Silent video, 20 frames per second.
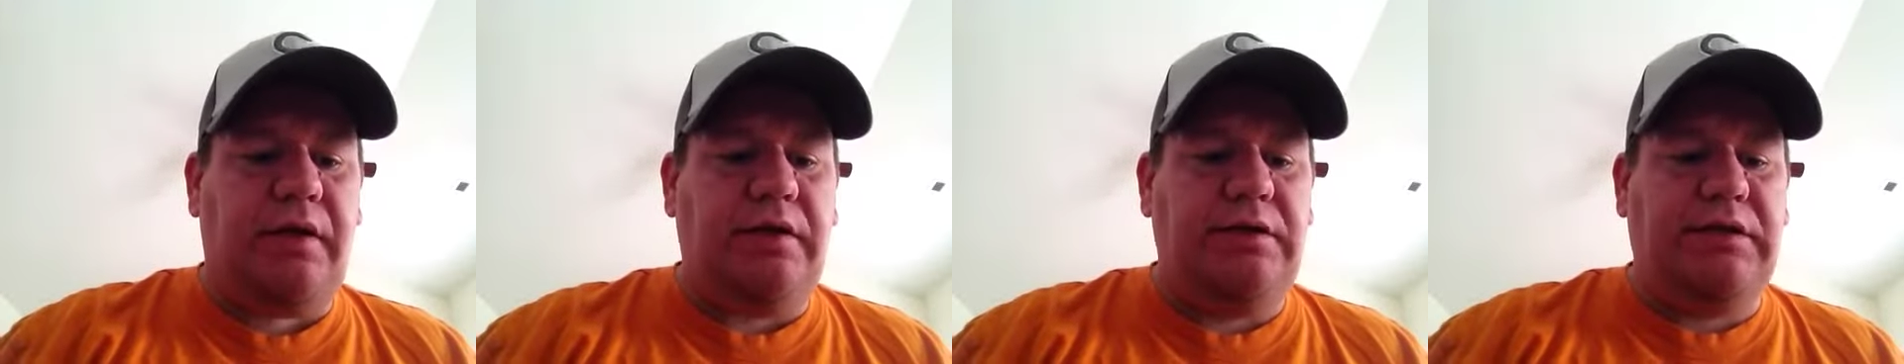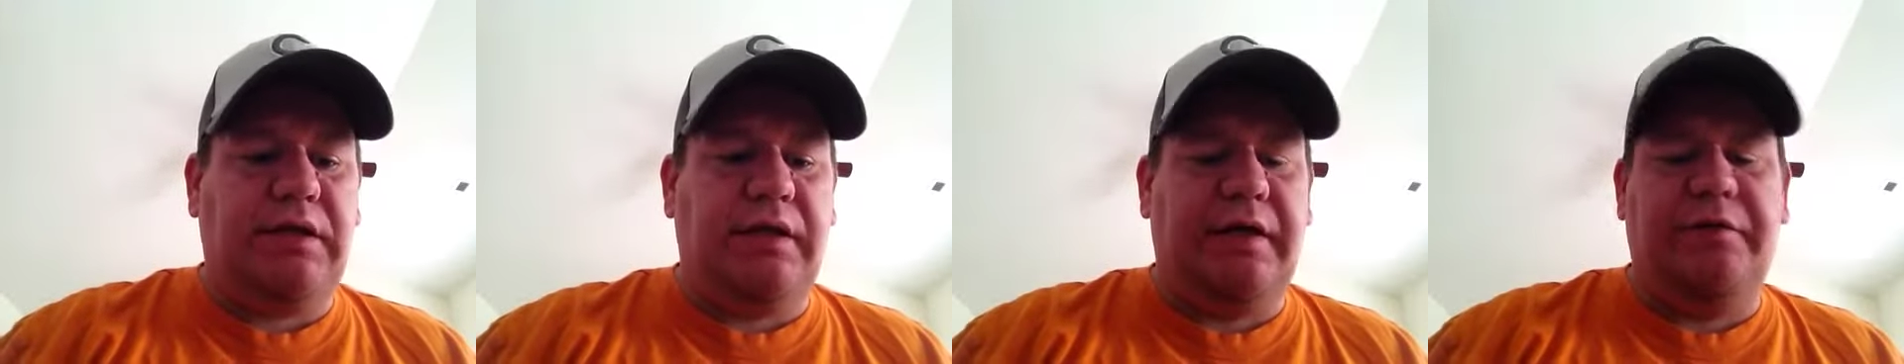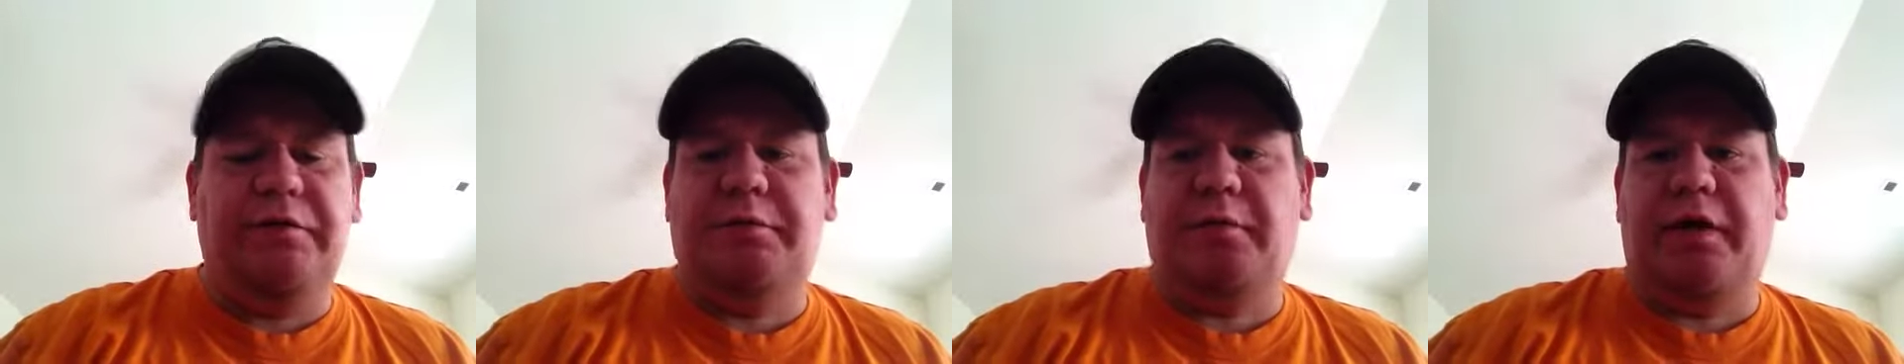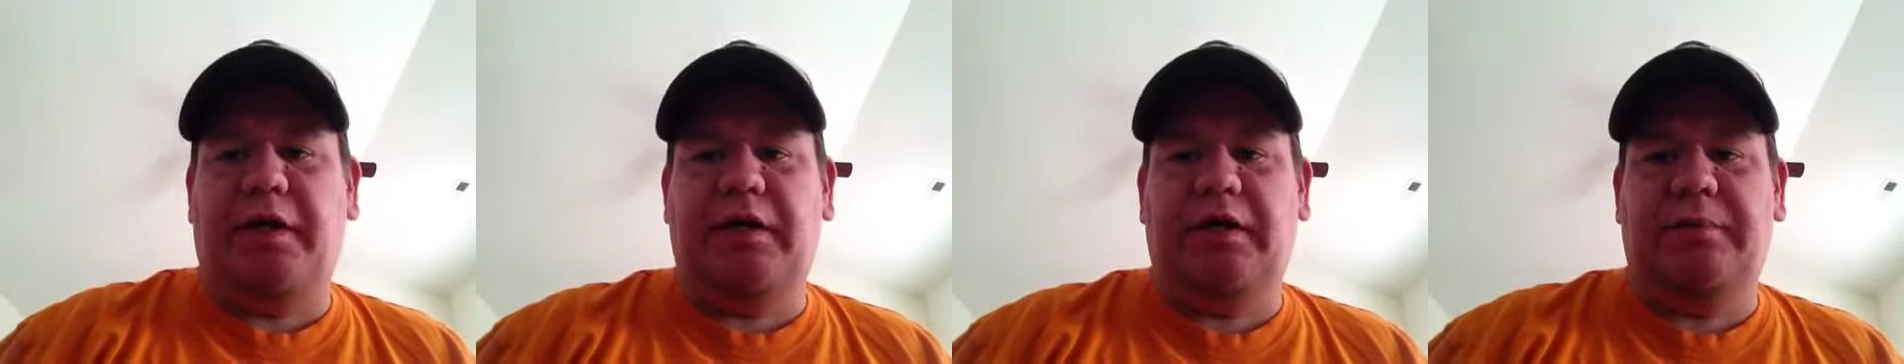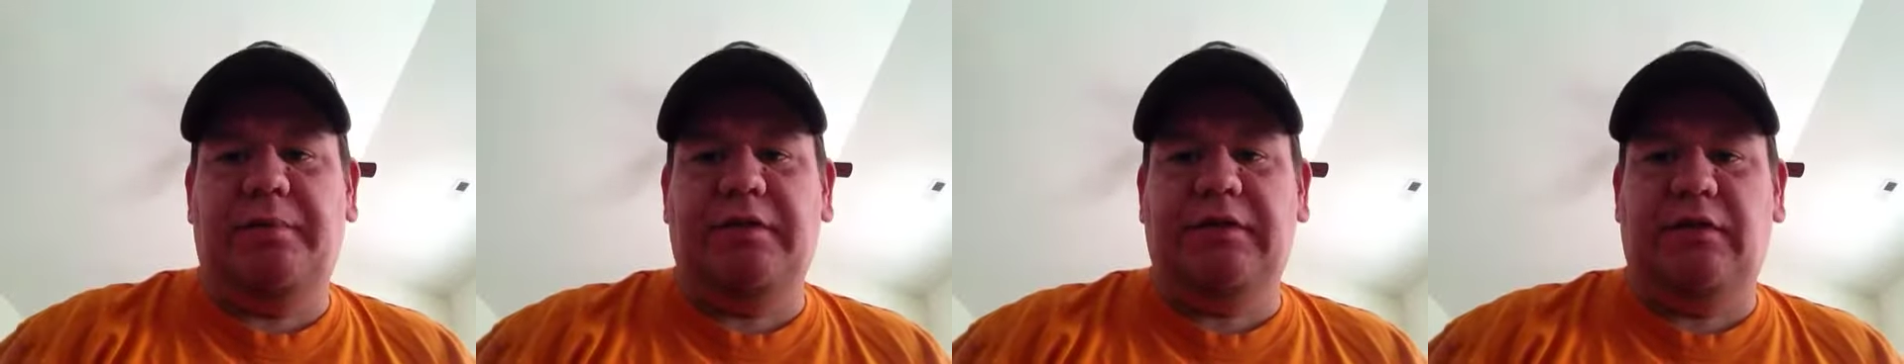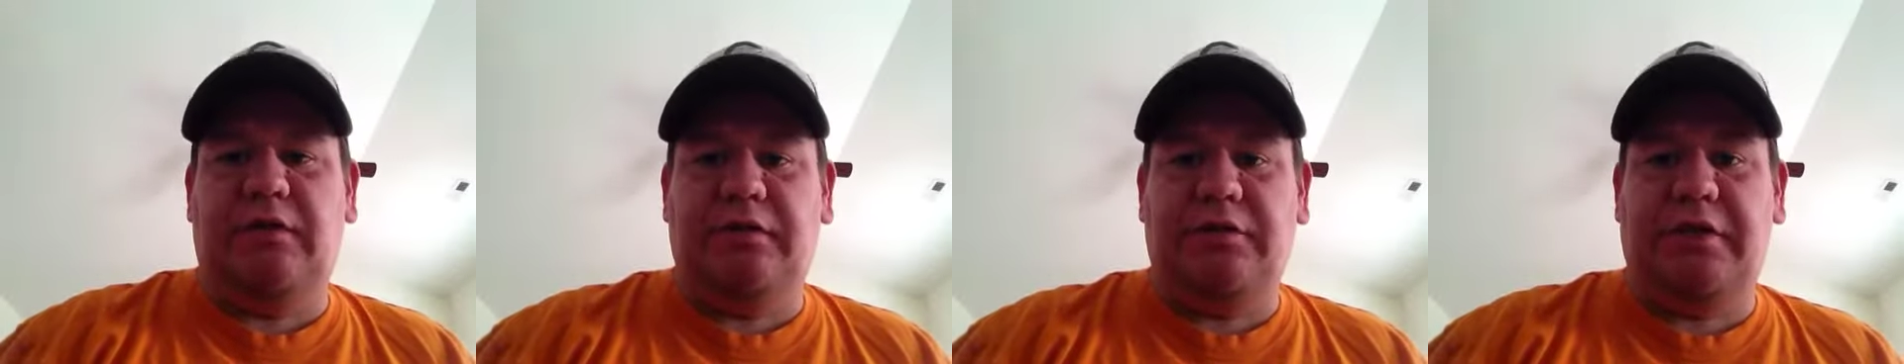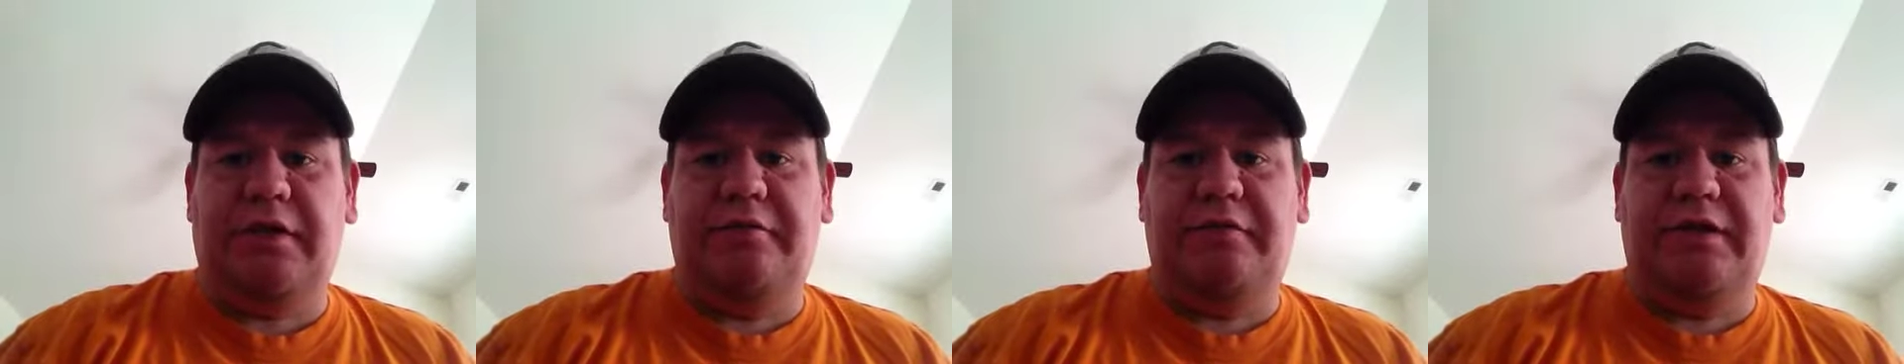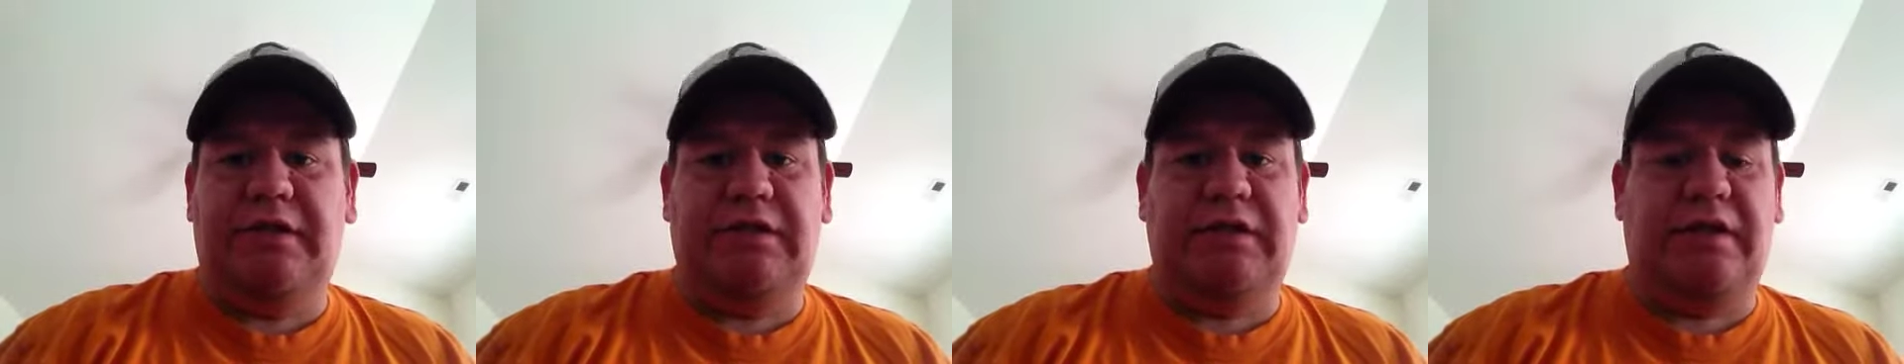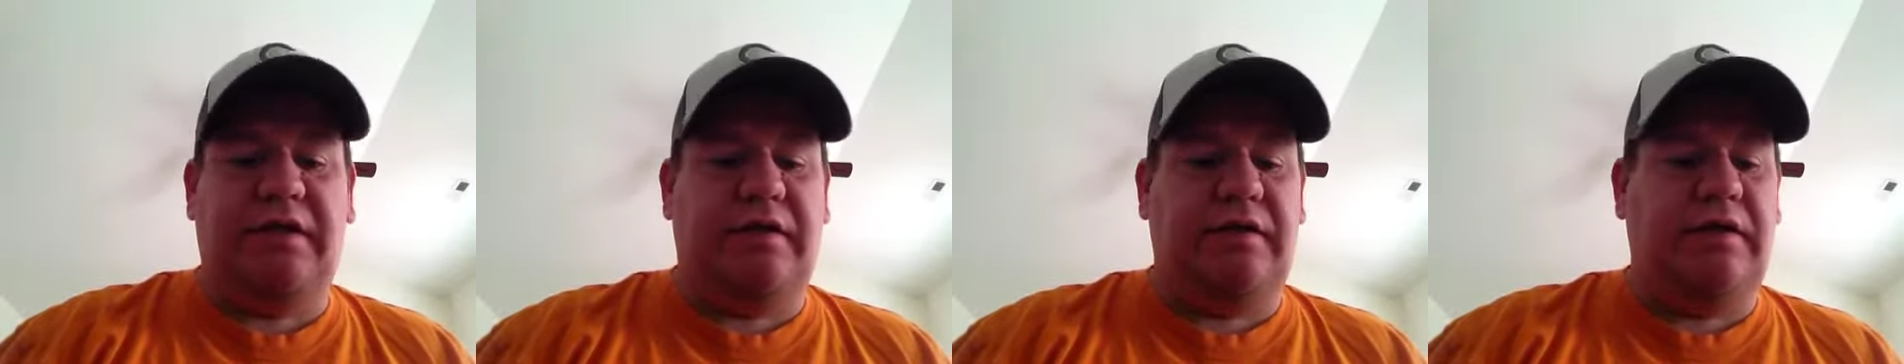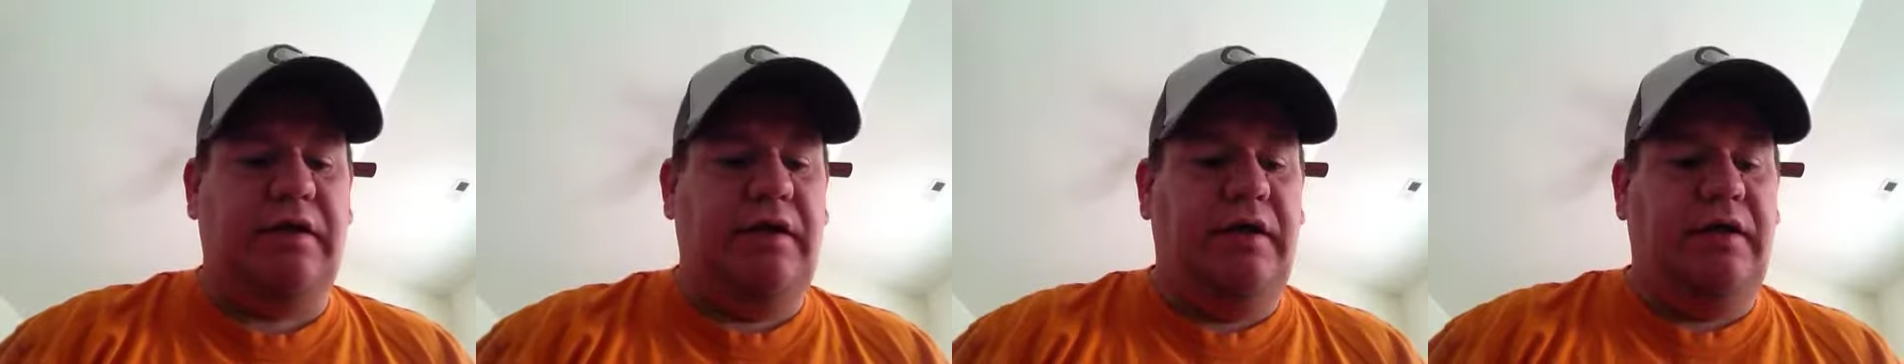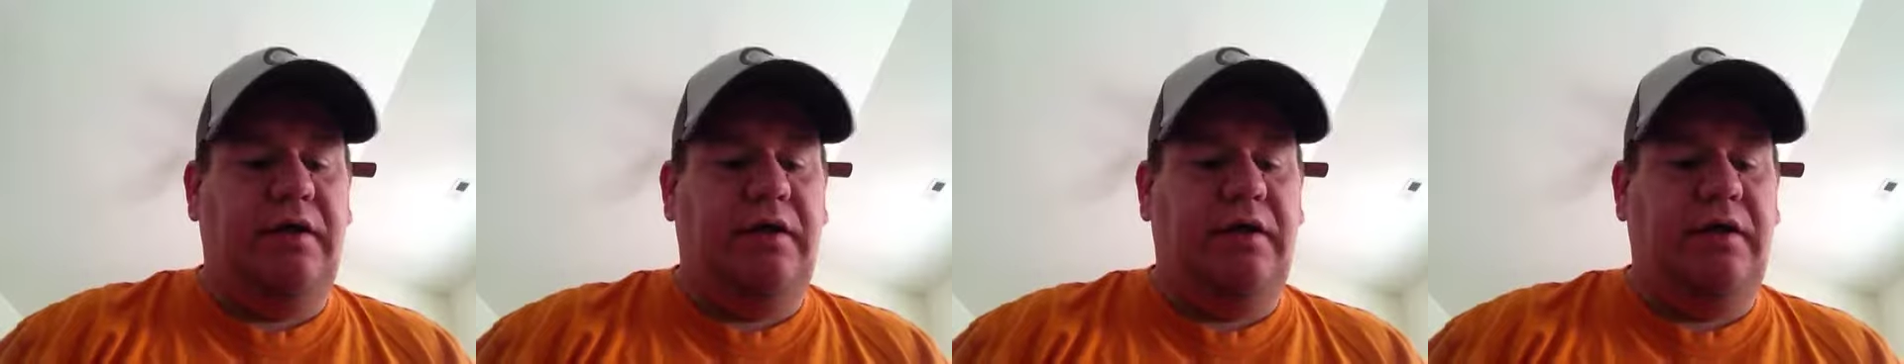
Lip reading: saying he was breaking up his longevity set.